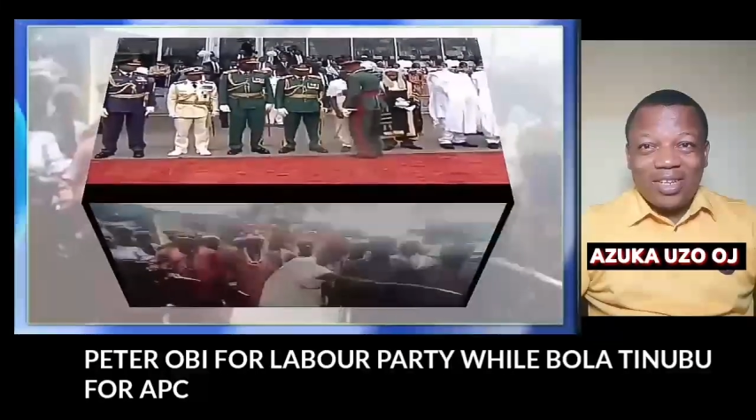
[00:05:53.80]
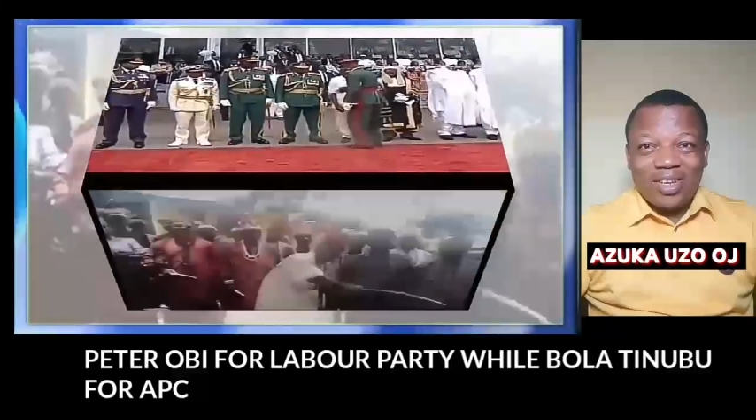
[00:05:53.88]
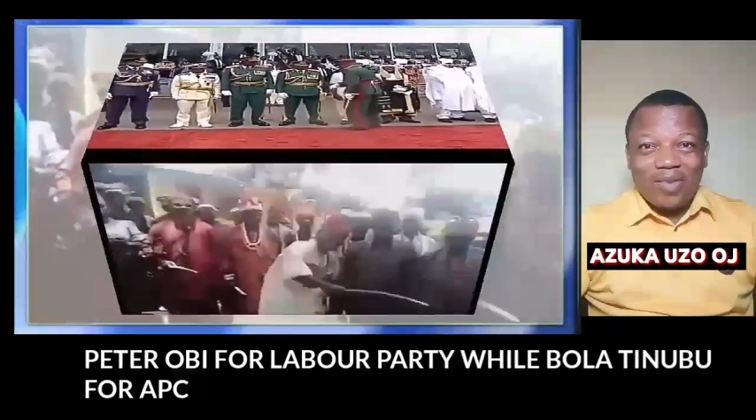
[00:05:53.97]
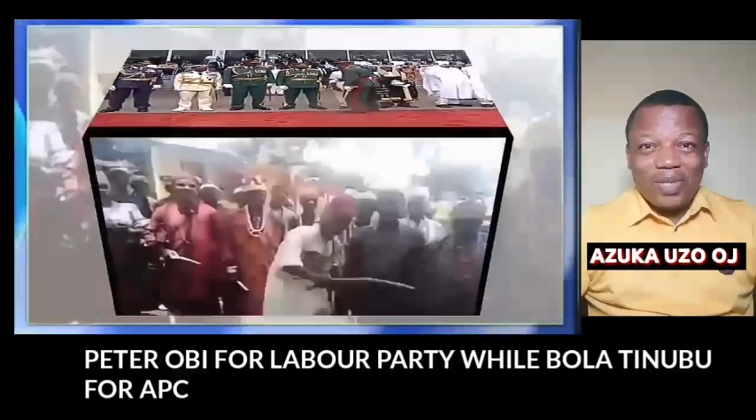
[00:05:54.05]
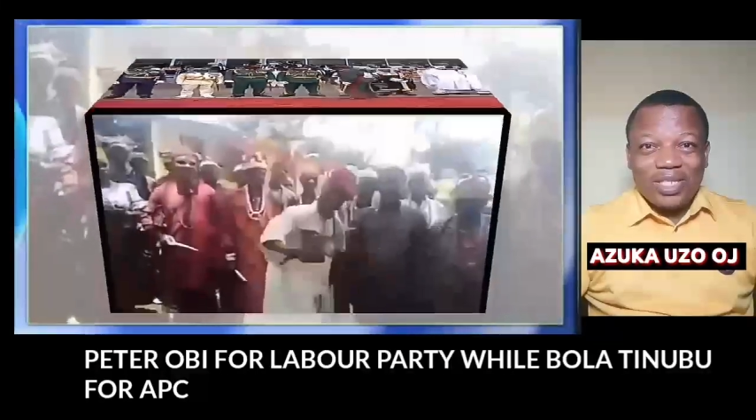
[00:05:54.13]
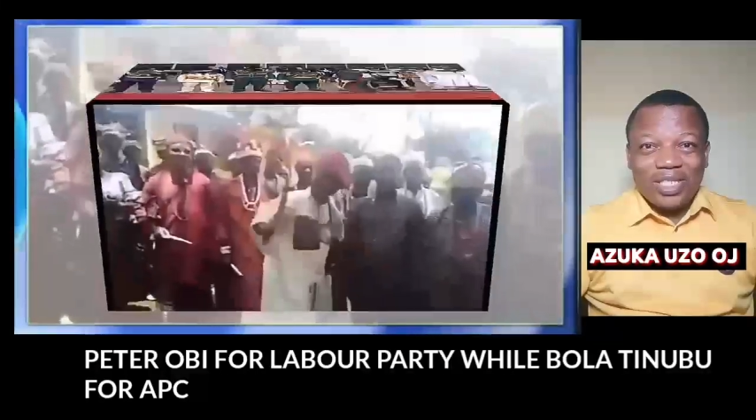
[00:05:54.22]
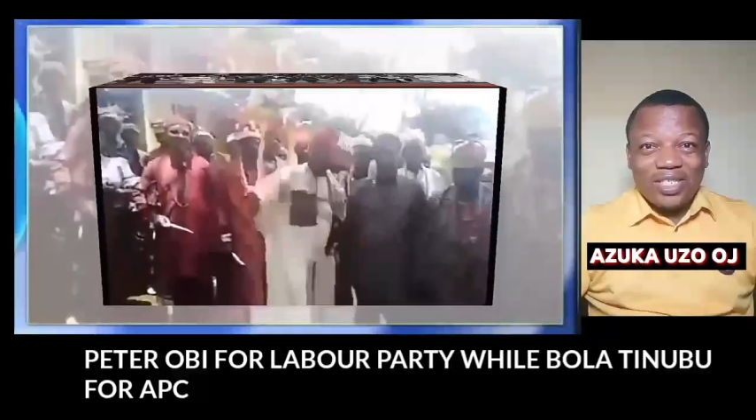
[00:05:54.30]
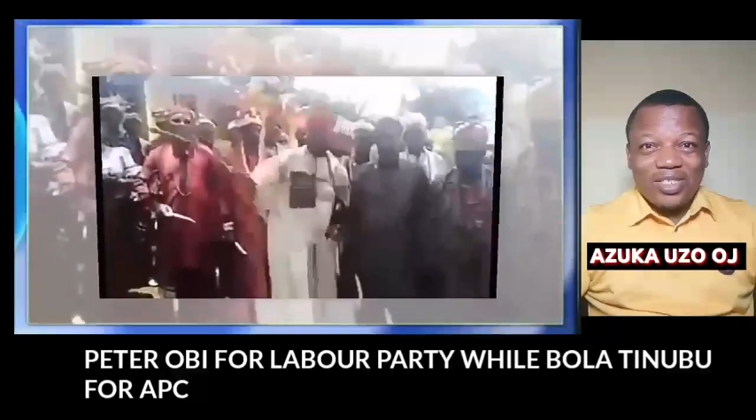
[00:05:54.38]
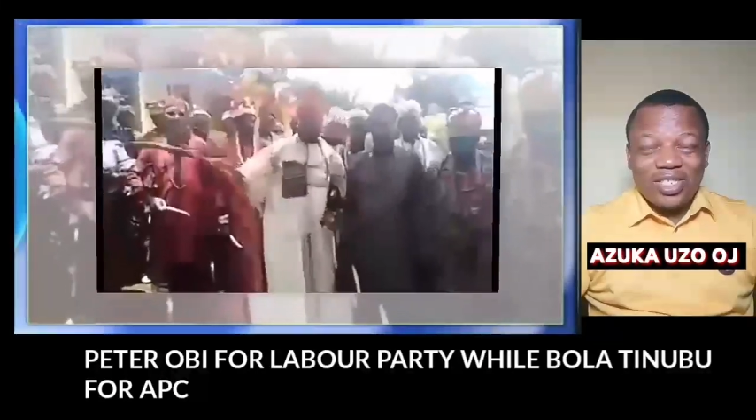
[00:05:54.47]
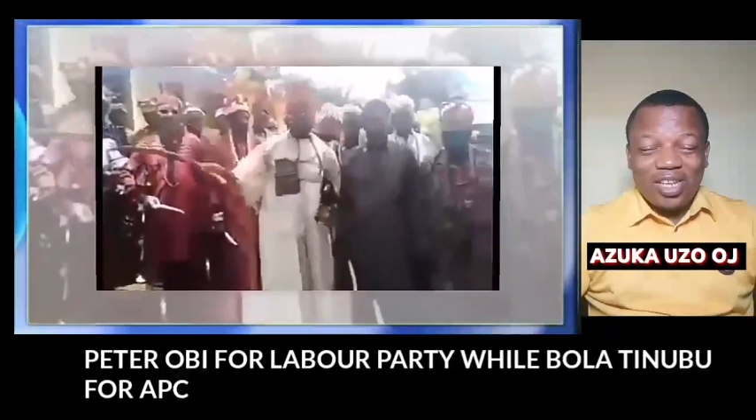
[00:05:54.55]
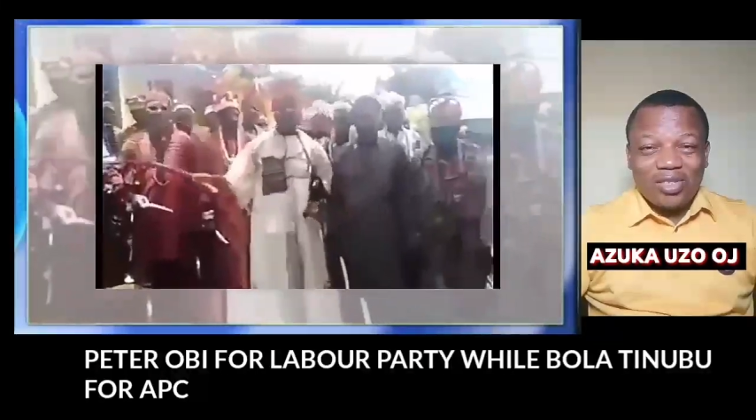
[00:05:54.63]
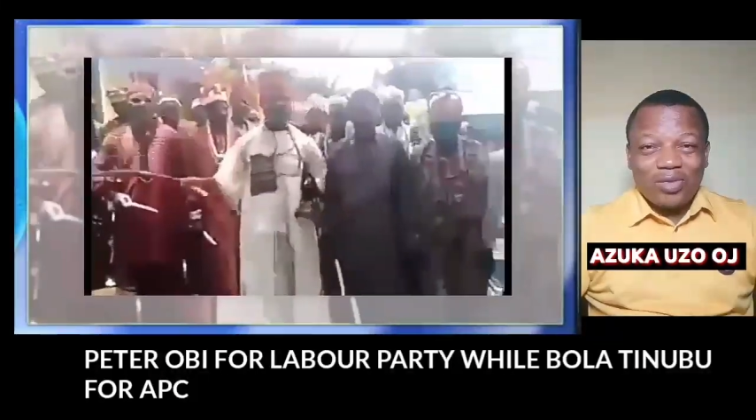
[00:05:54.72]
on the comment
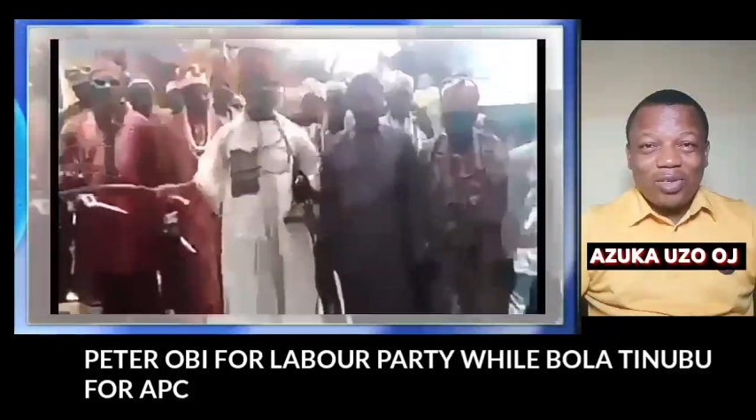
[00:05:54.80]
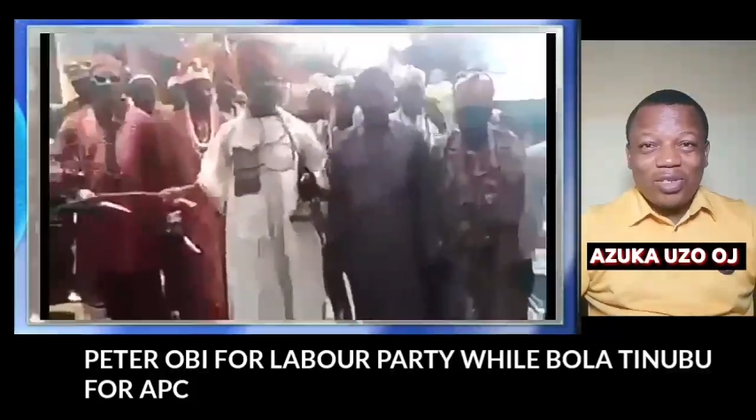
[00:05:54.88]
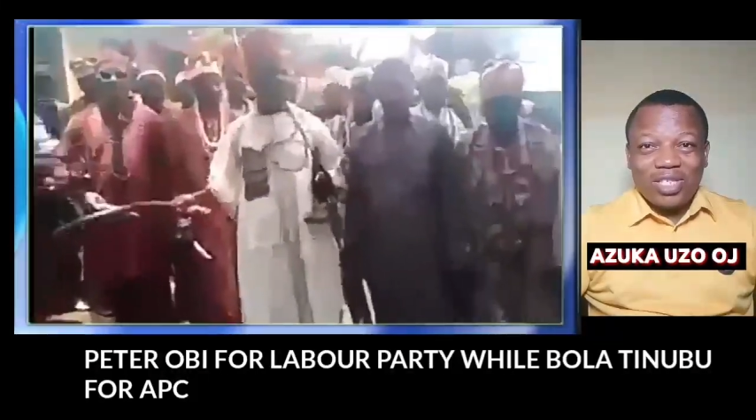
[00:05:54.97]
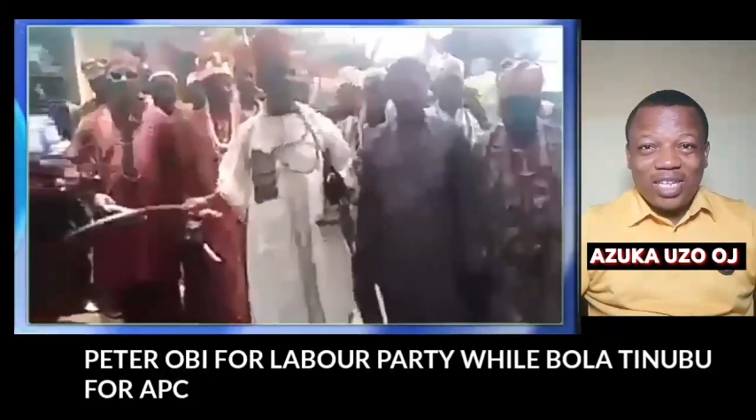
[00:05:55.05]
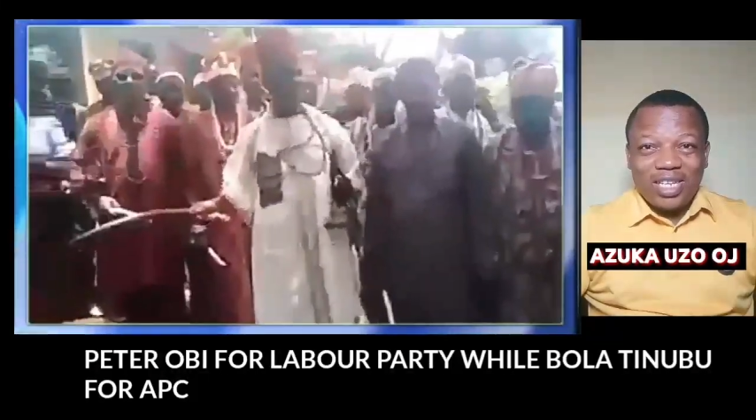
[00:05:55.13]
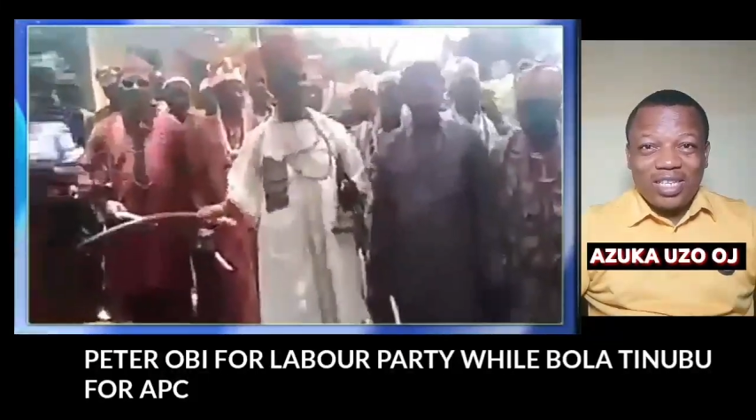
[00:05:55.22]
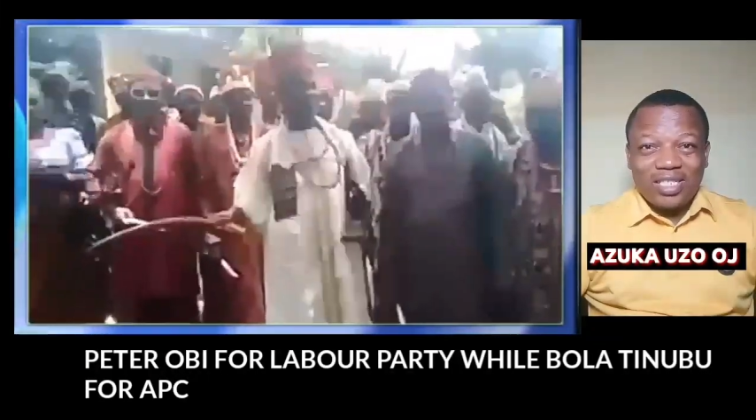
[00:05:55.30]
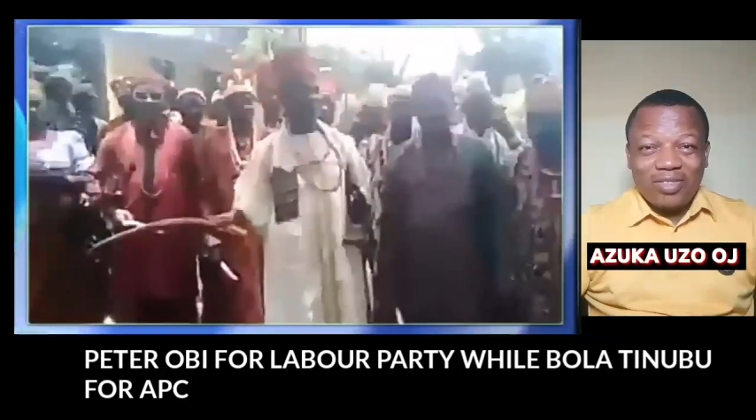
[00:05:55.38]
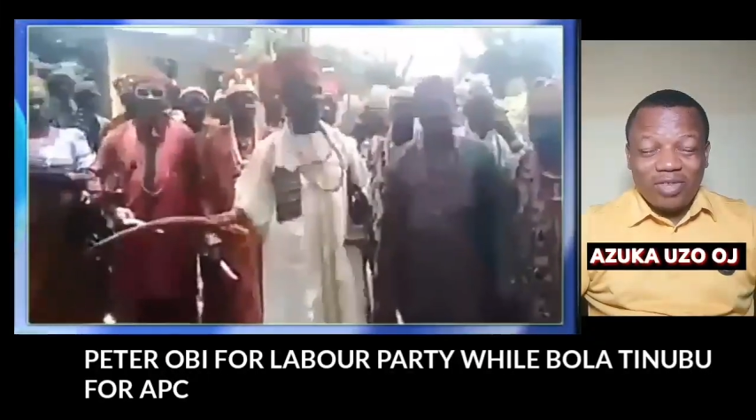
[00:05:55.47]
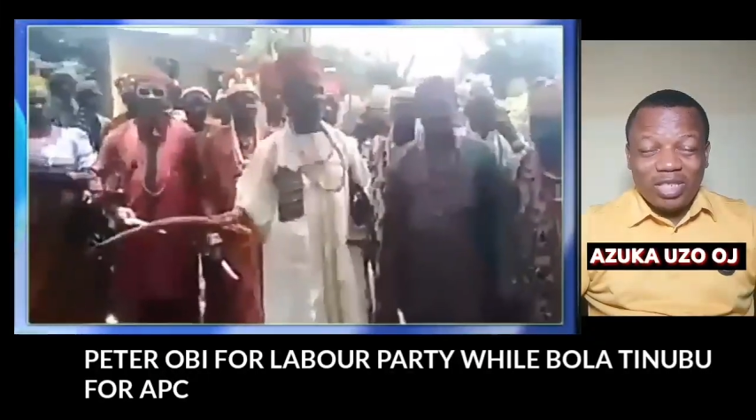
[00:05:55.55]
section. Tell us what you think